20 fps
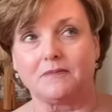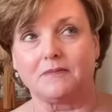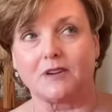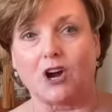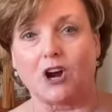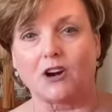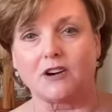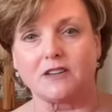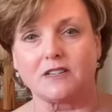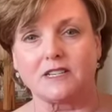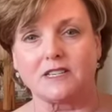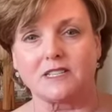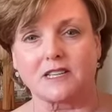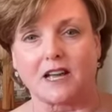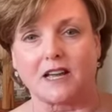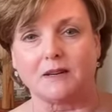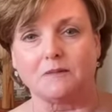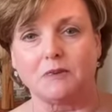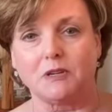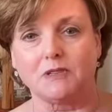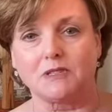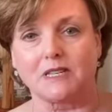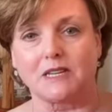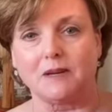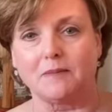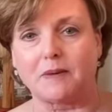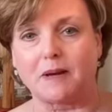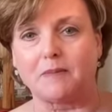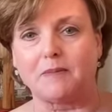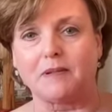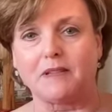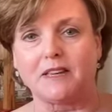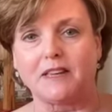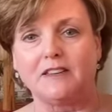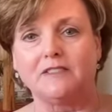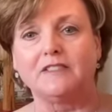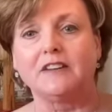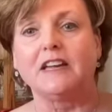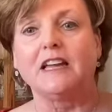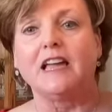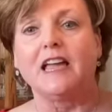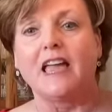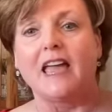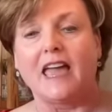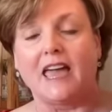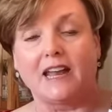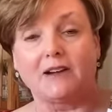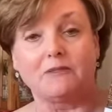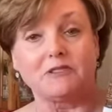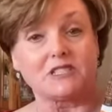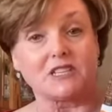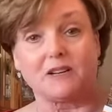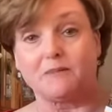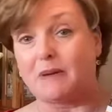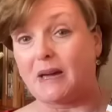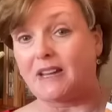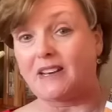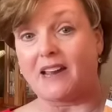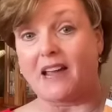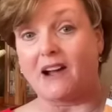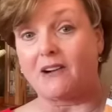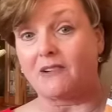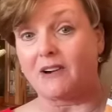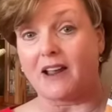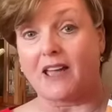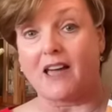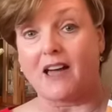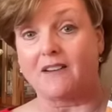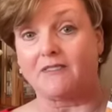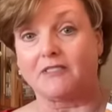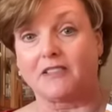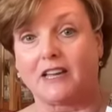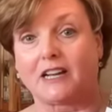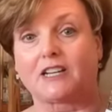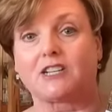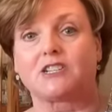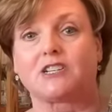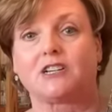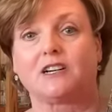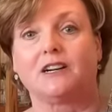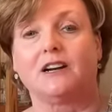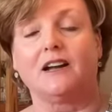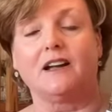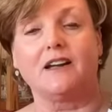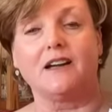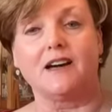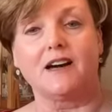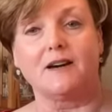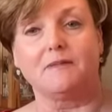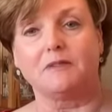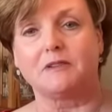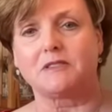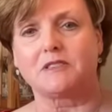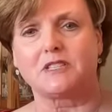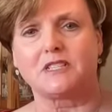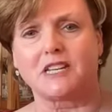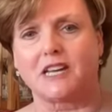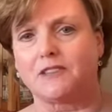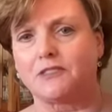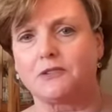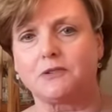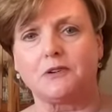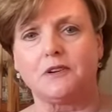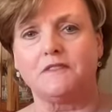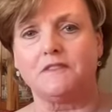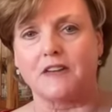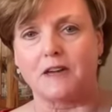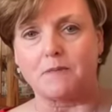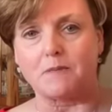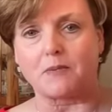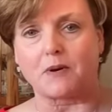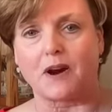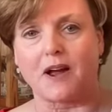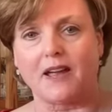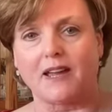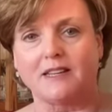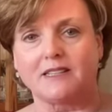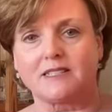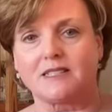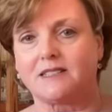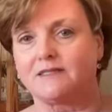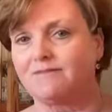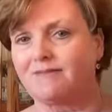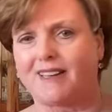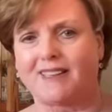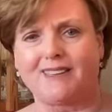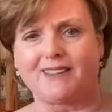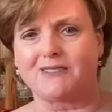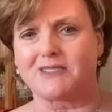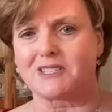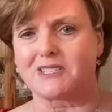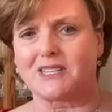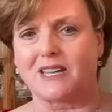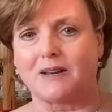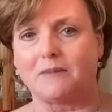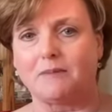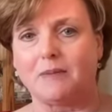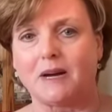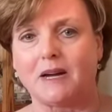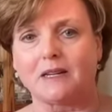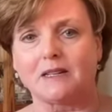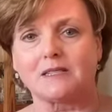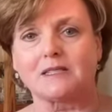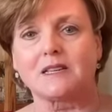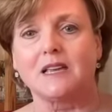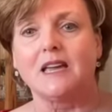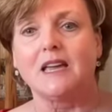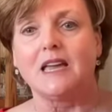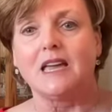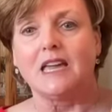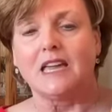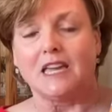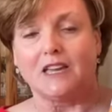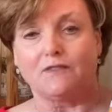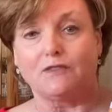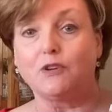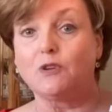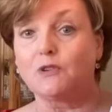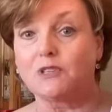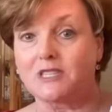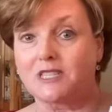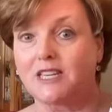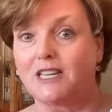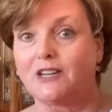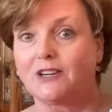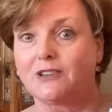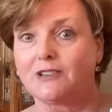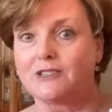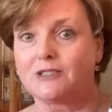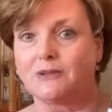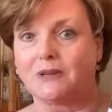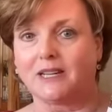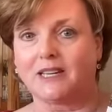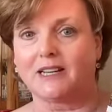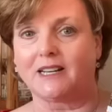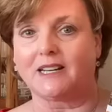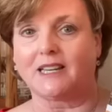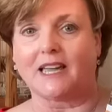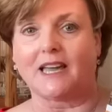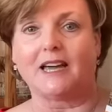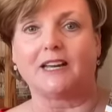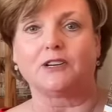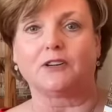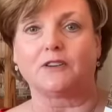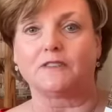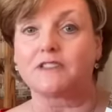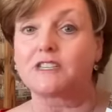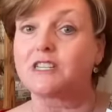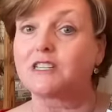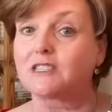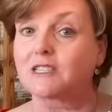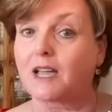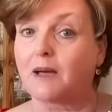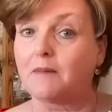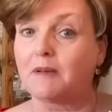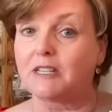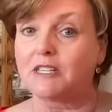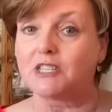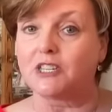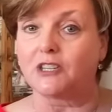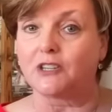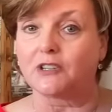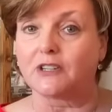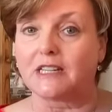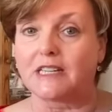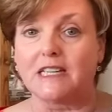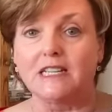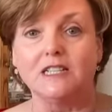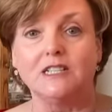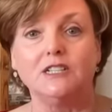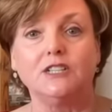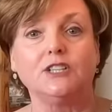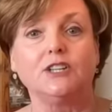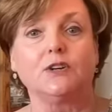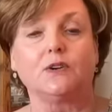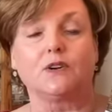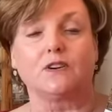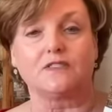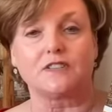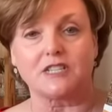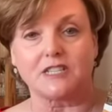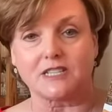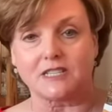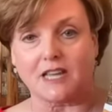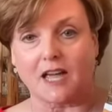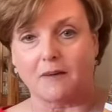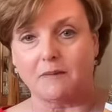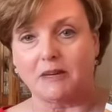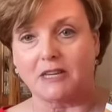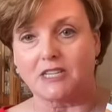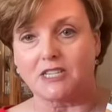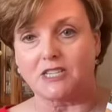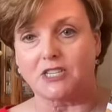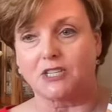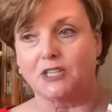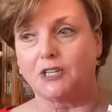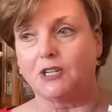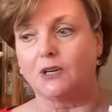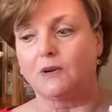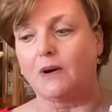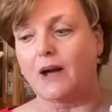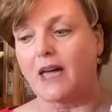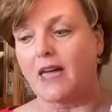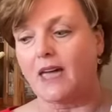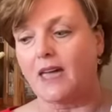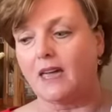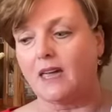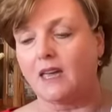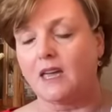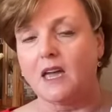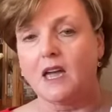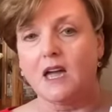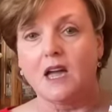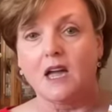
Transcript: Art and Design Museum, I believe. And it was about an hour and a half lecture. It was done through Eventbrite. I think it was $10. If you see her doing it again, or if she's coming to your guild, or if she's coming to a